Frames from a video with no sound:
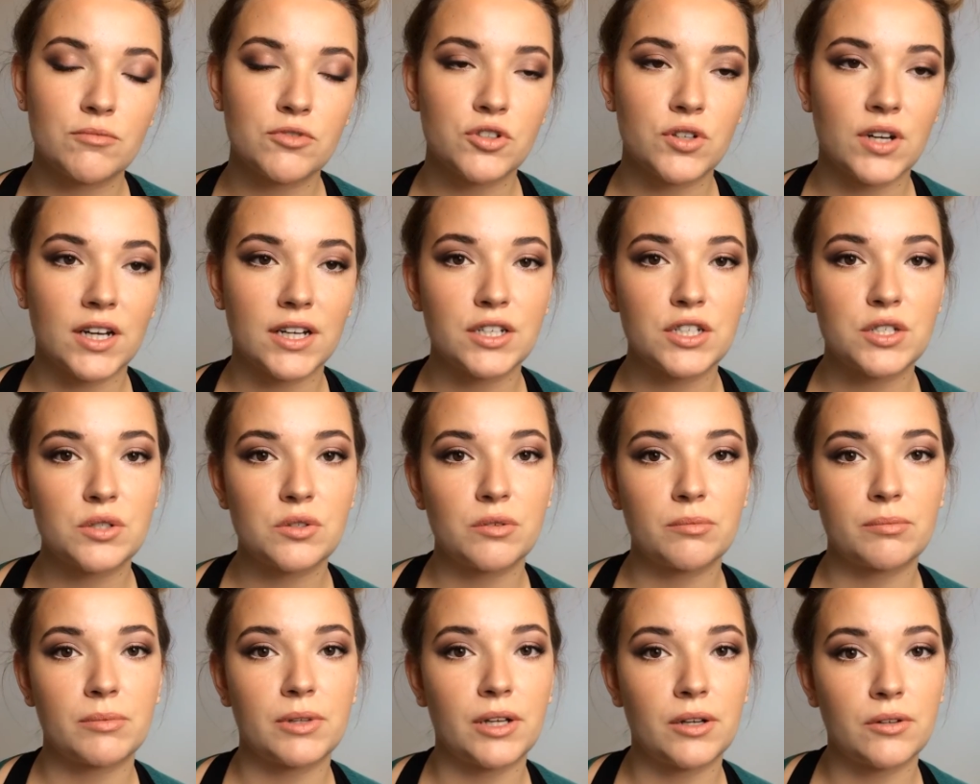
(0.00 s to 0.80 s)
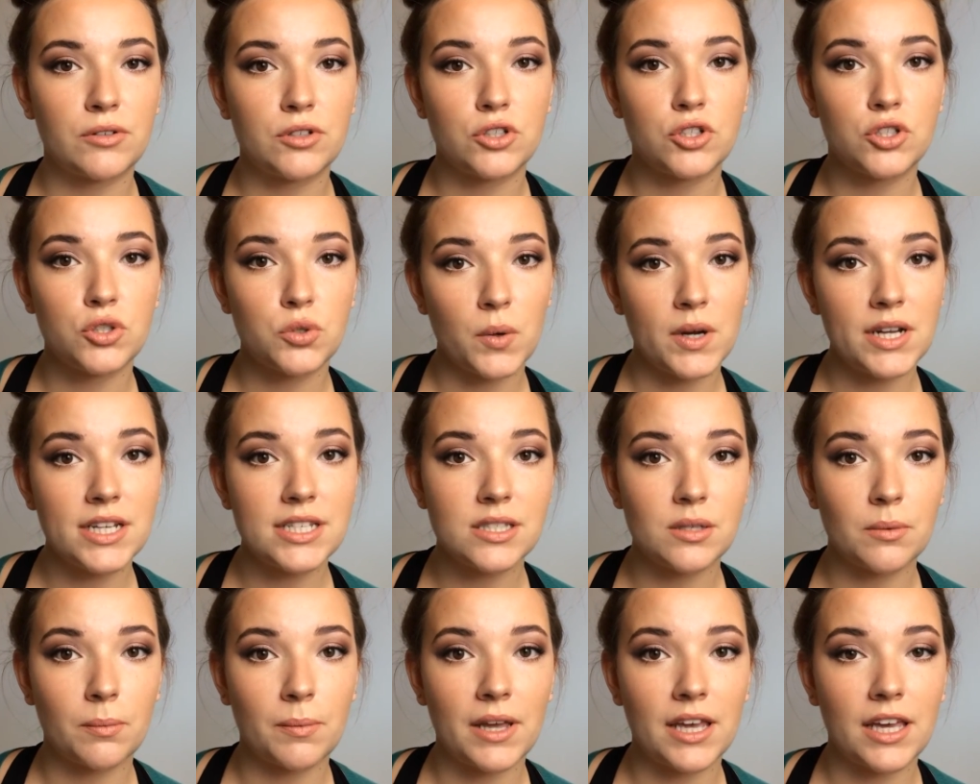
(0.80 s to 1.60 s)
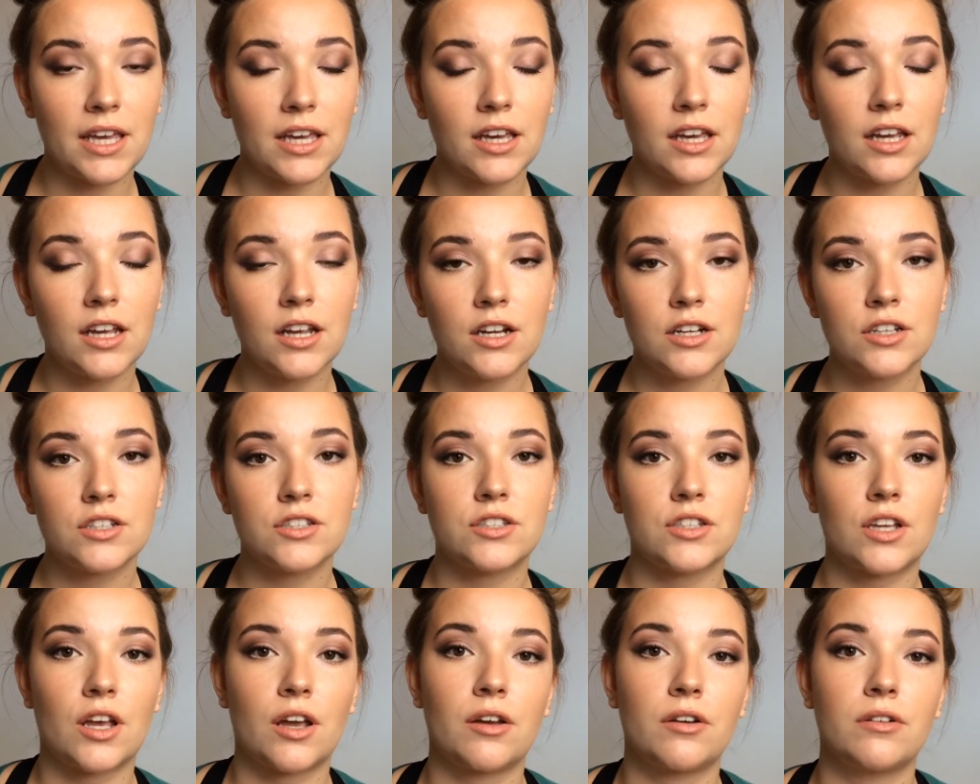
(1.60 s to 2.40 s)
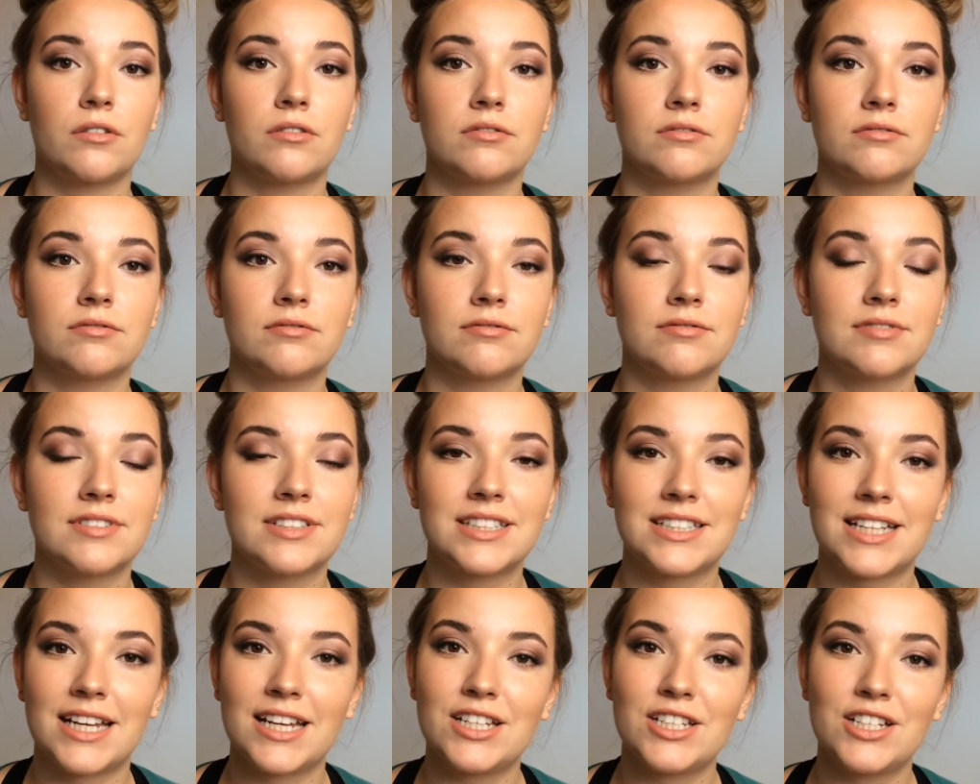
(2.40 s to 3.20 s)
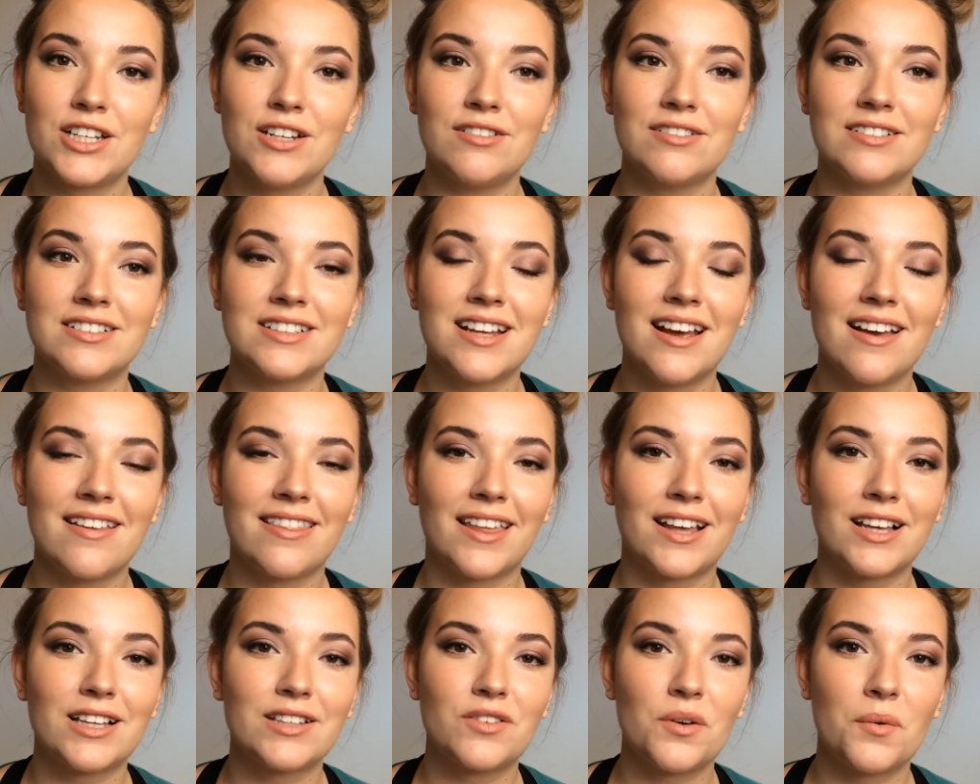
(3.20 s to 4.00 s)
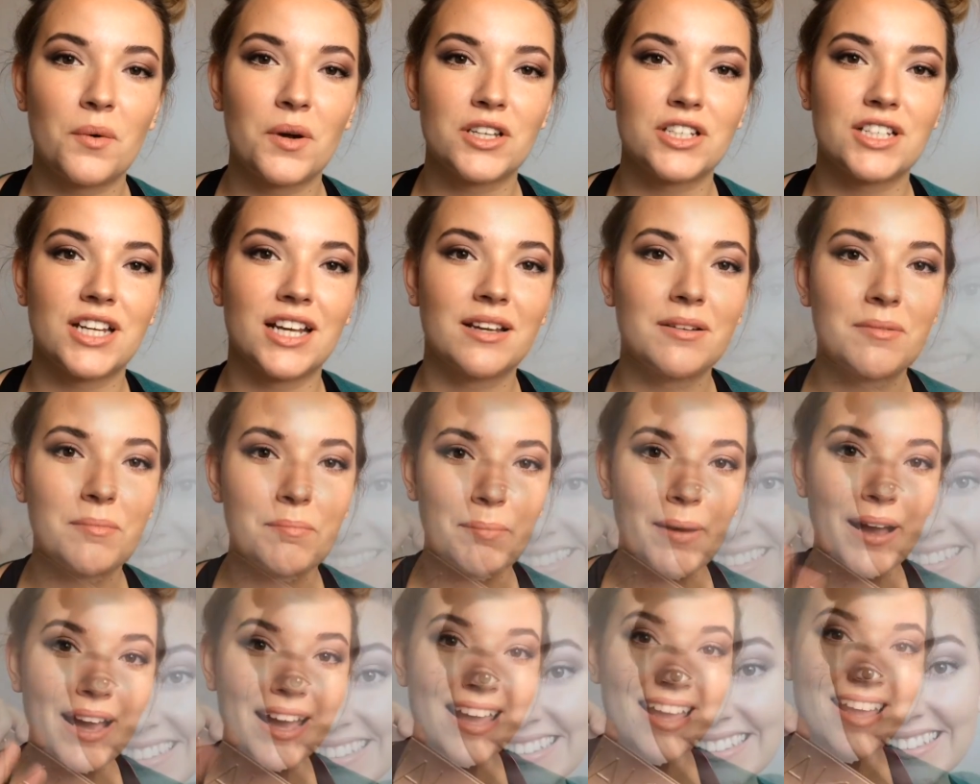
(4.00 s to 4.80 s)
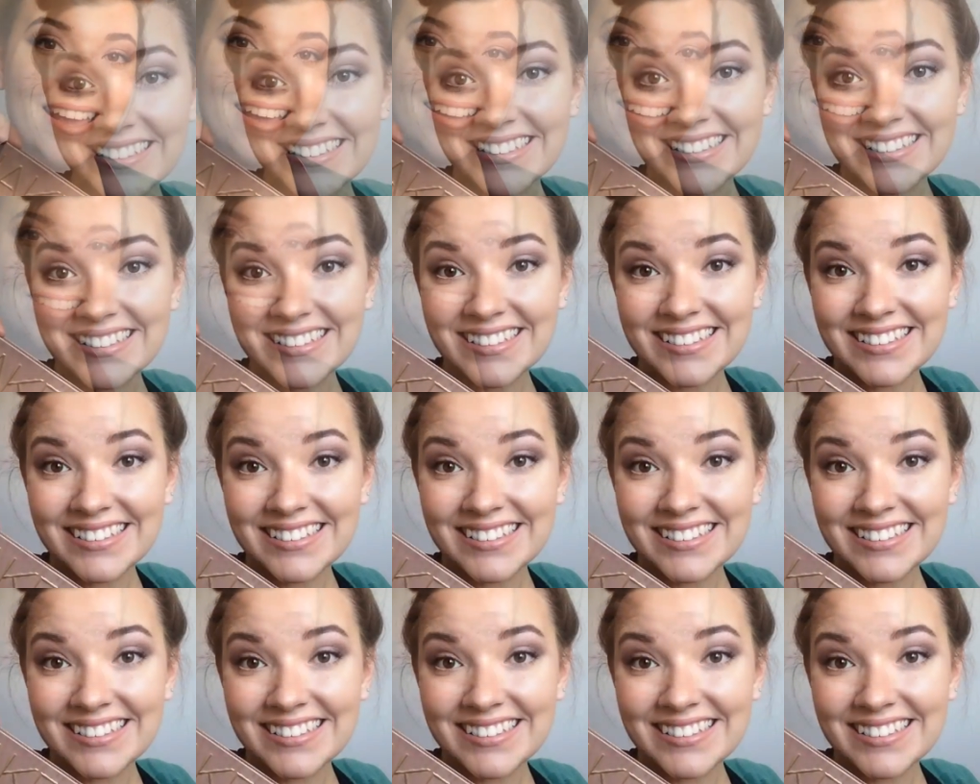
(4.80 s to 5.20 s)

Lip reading: I'm trying to upload twice a week, so stay tuned. Thanks for watching. Bye!